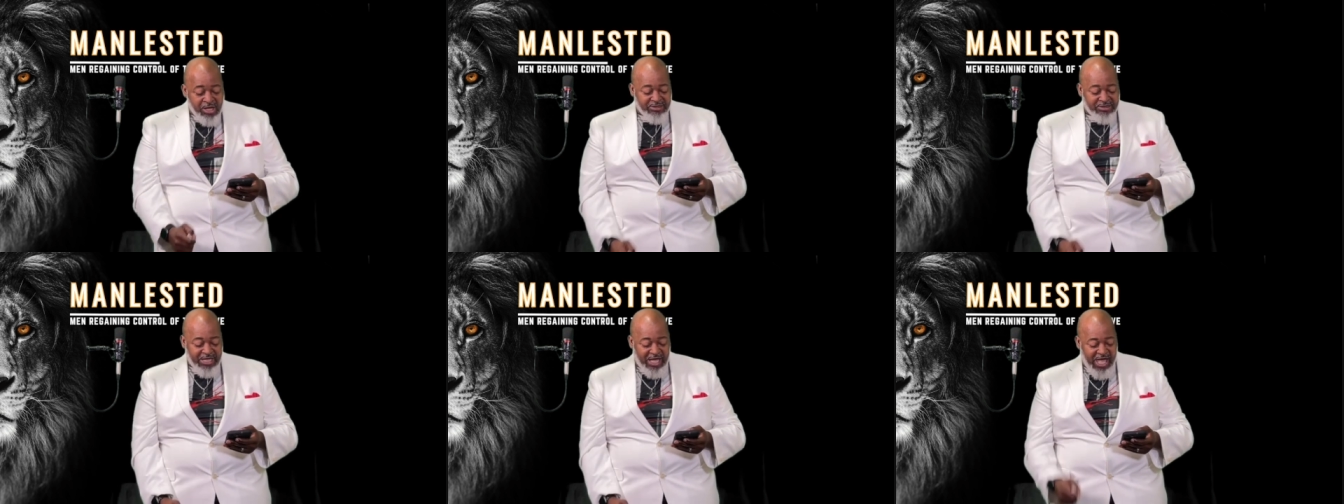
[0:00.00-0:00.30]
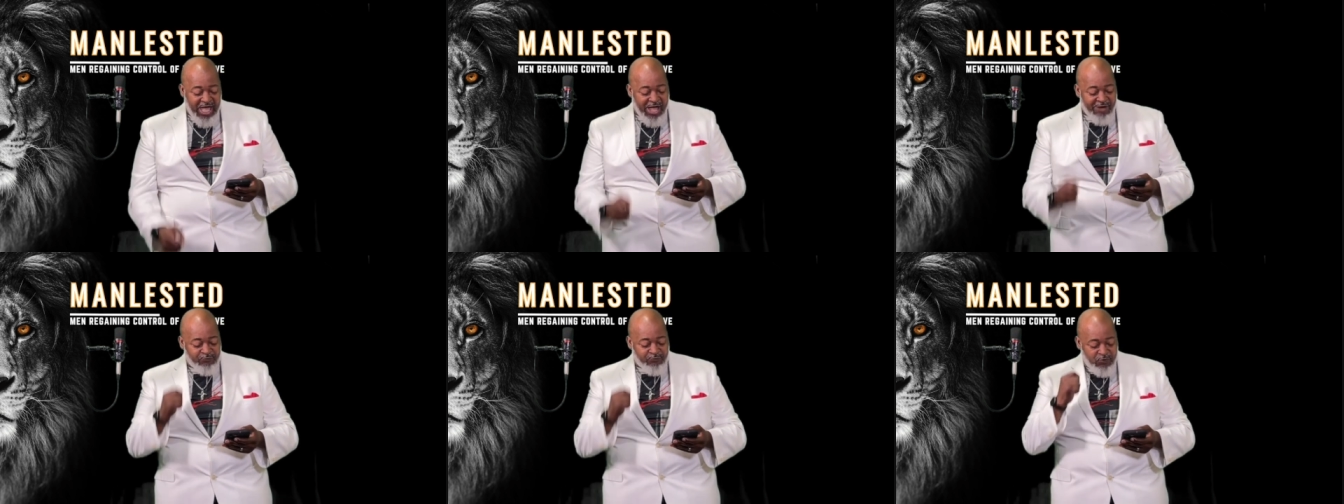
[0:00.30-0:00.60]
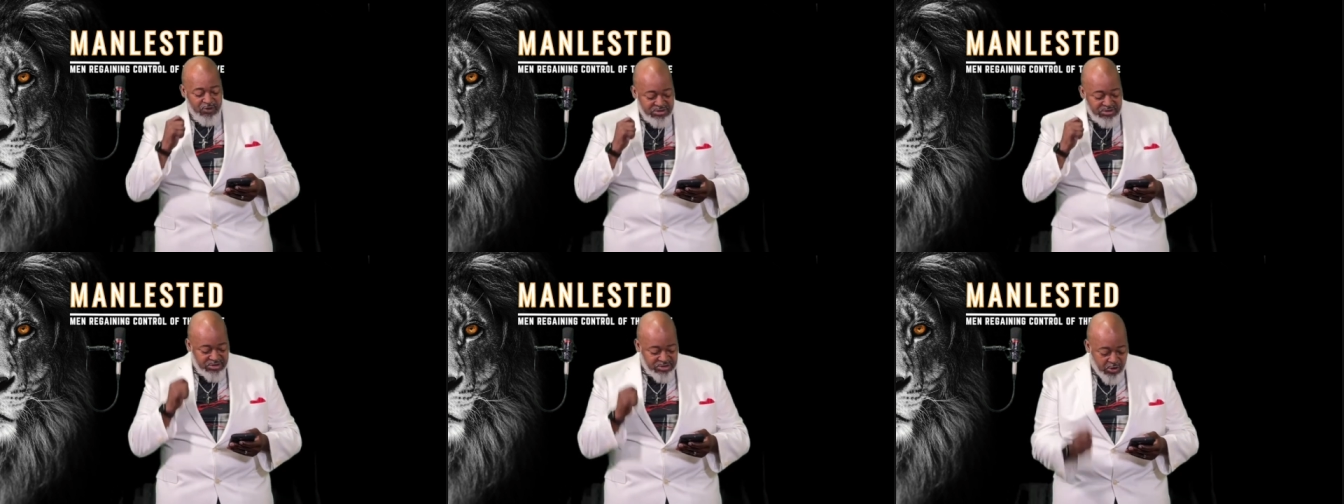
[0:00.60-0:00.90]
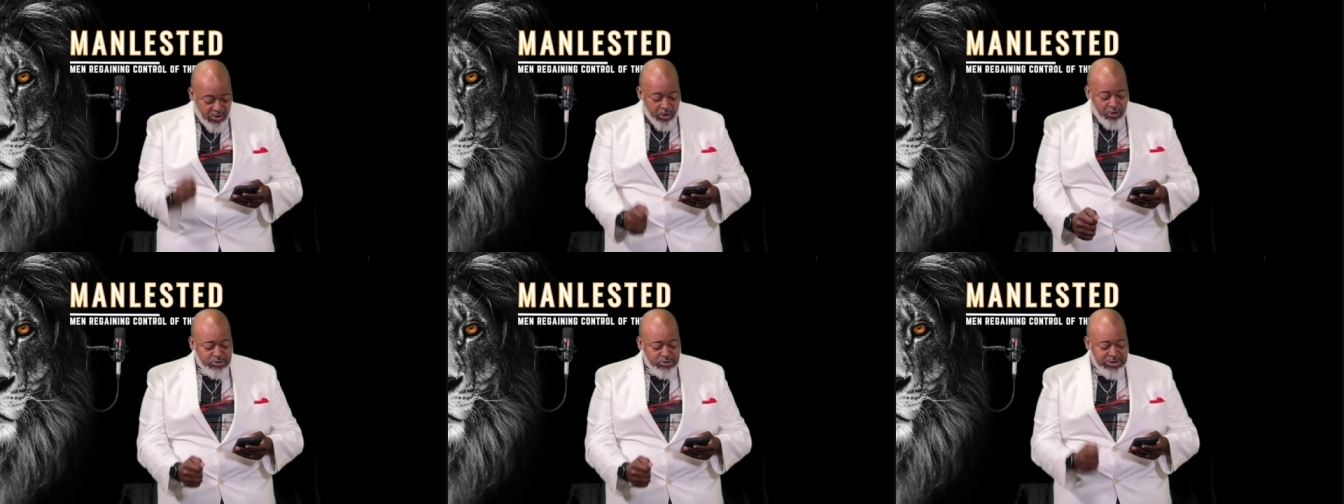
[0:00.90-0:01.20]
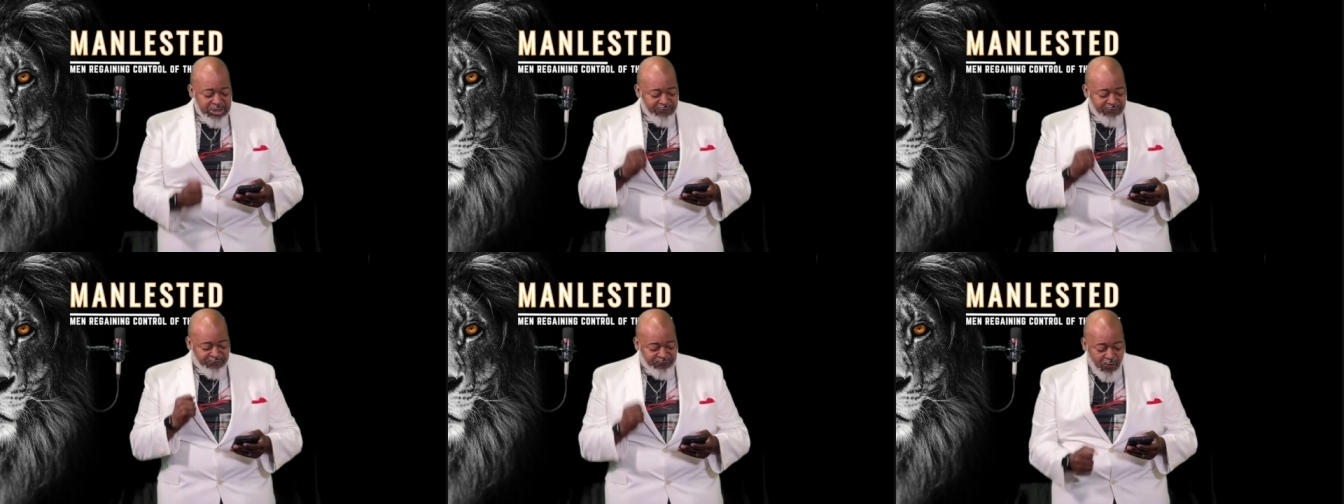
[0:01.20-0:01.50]
that have
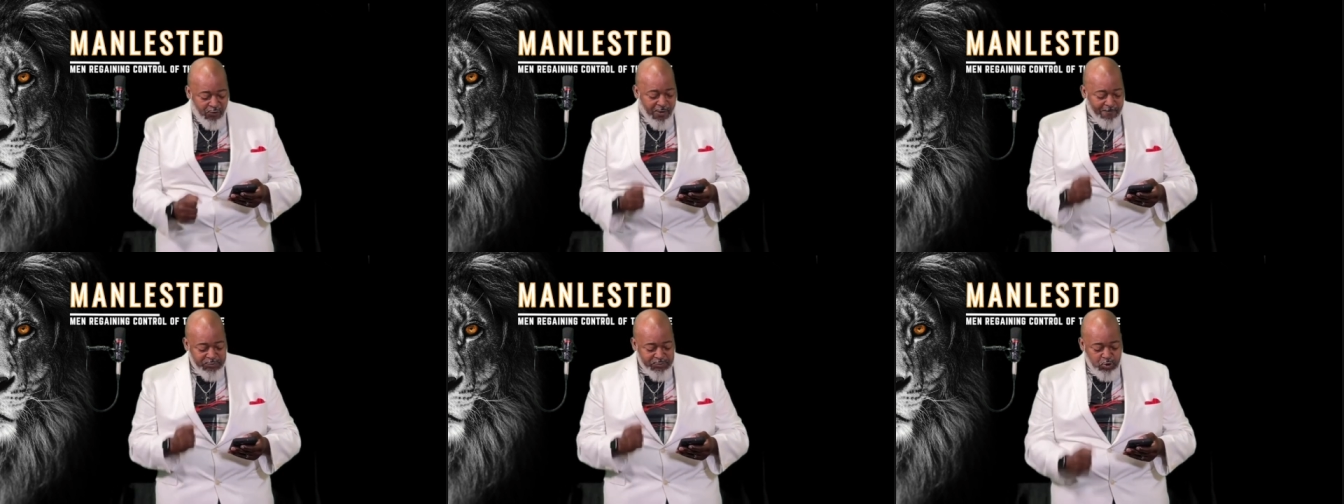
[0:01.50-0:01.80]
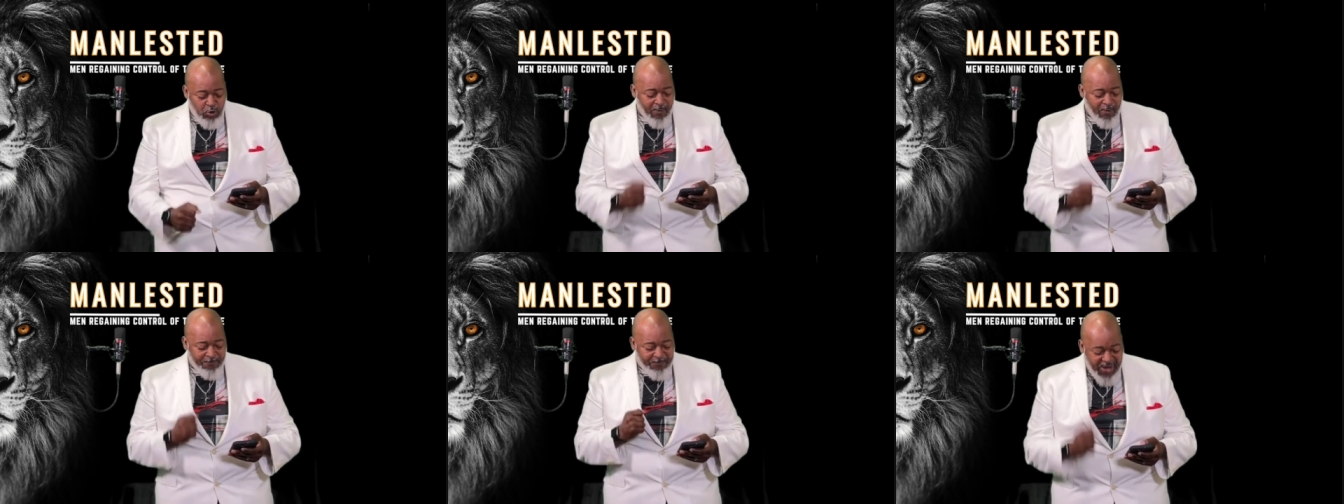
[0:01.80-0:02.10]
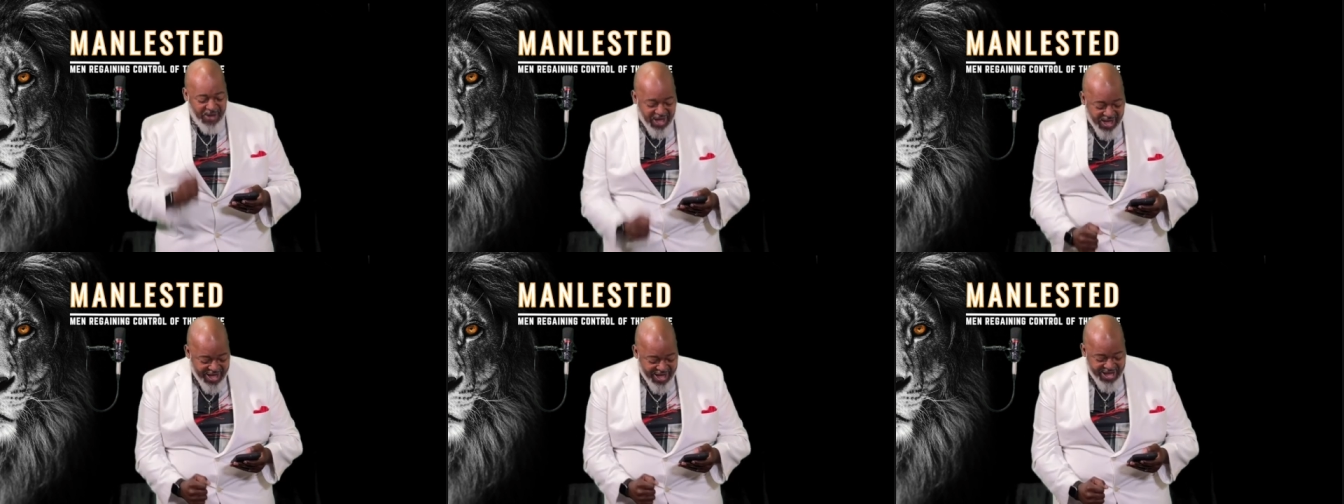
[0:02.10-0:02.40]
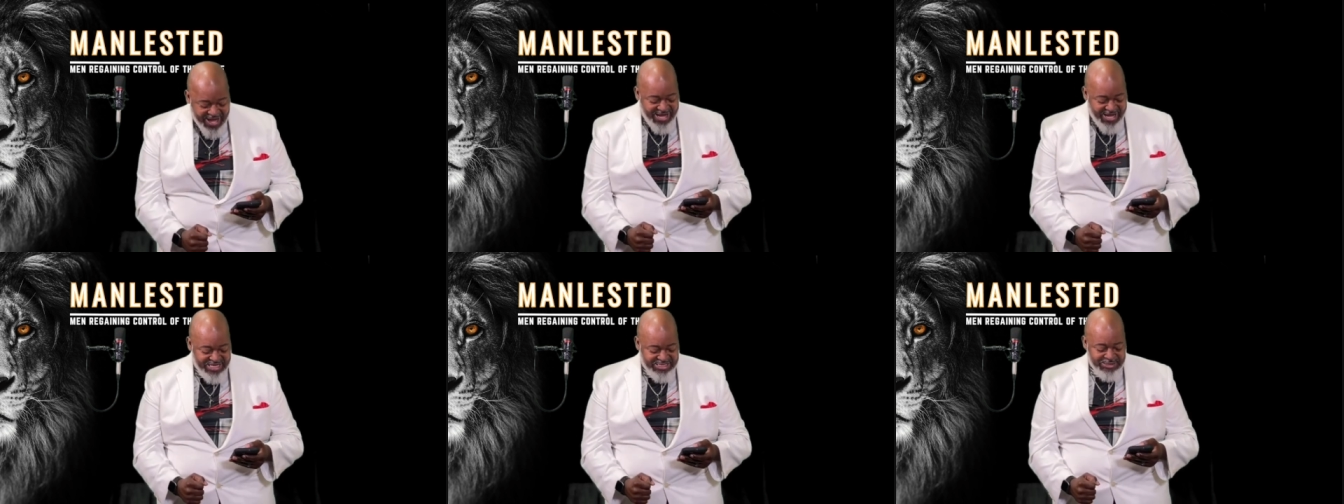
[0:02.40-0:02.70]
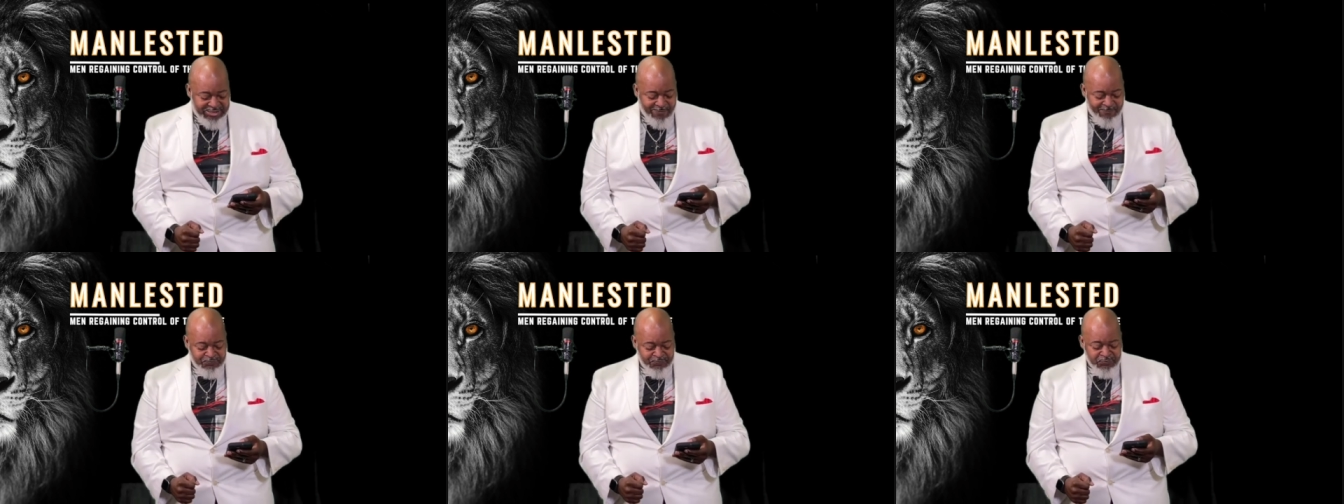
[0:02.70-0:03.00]
resulted from your
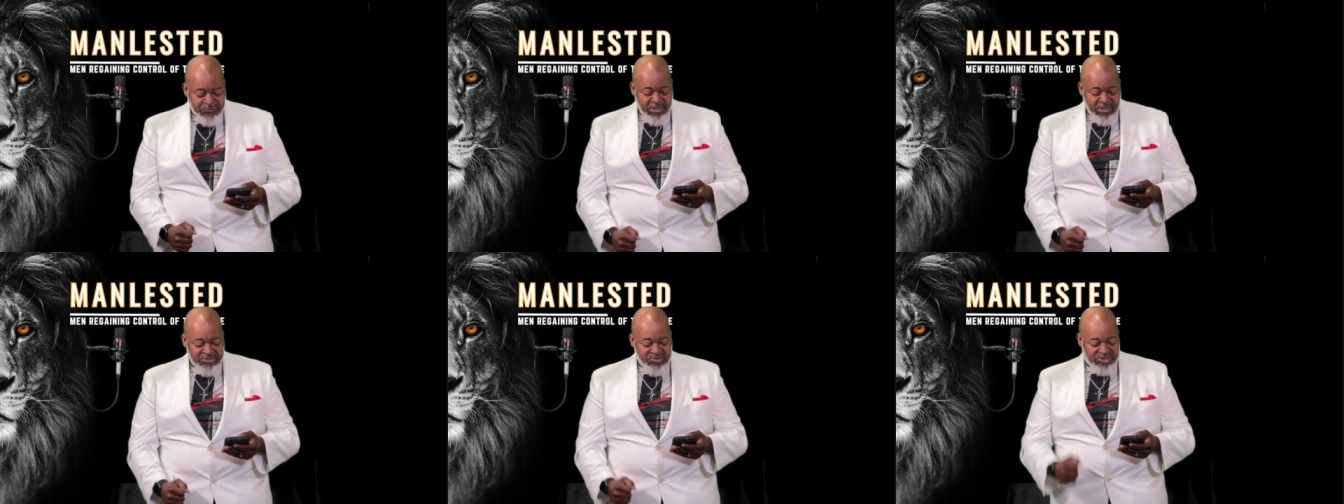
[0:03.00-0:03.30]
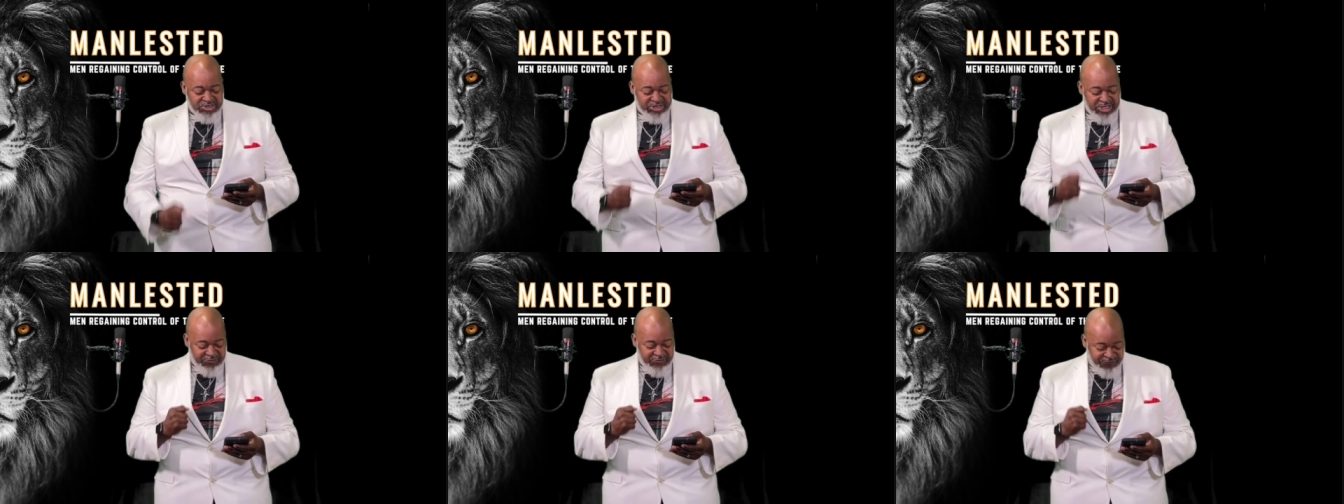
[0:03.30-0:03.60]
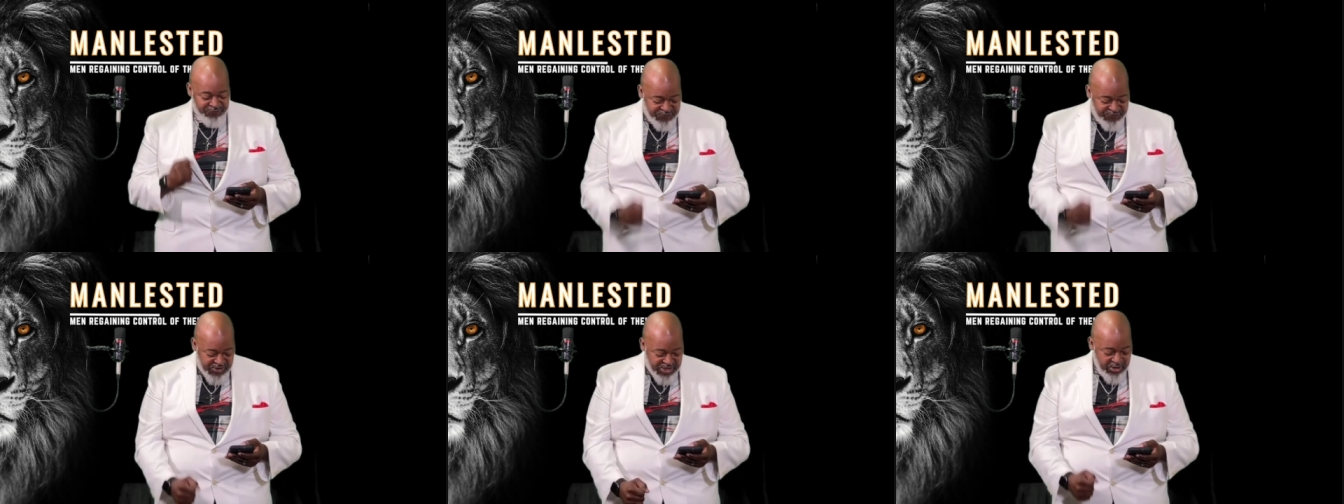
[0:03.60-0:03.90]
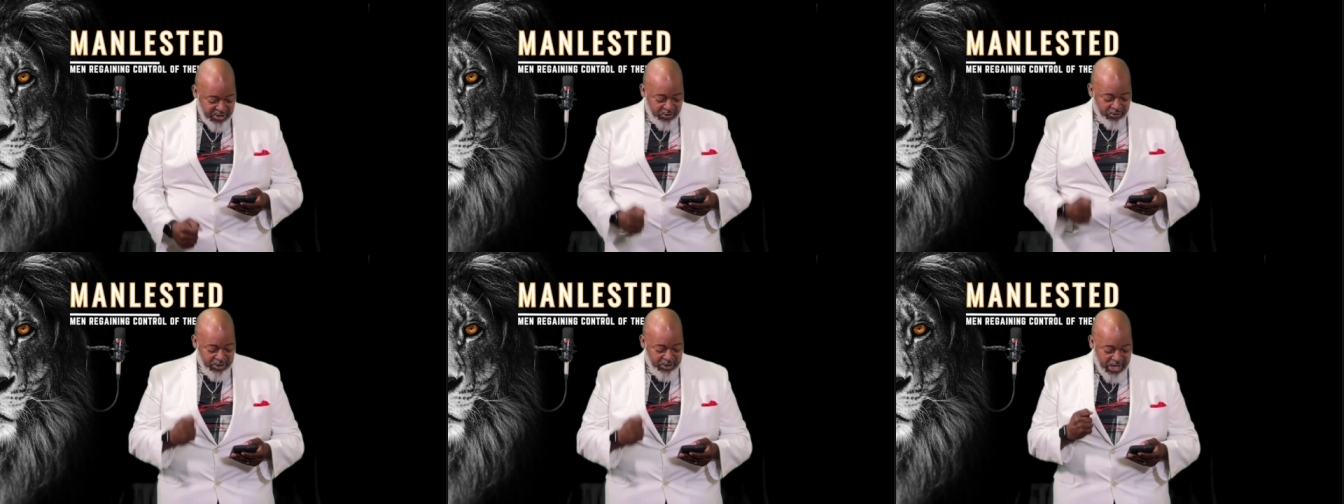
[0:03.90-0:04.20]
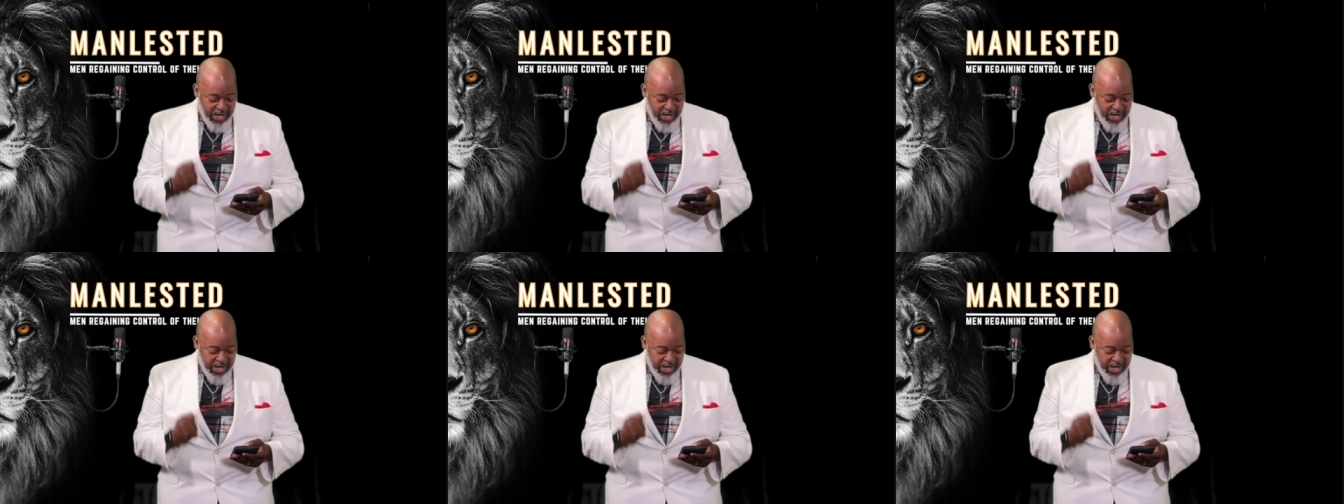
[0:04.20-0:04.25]
past such as fear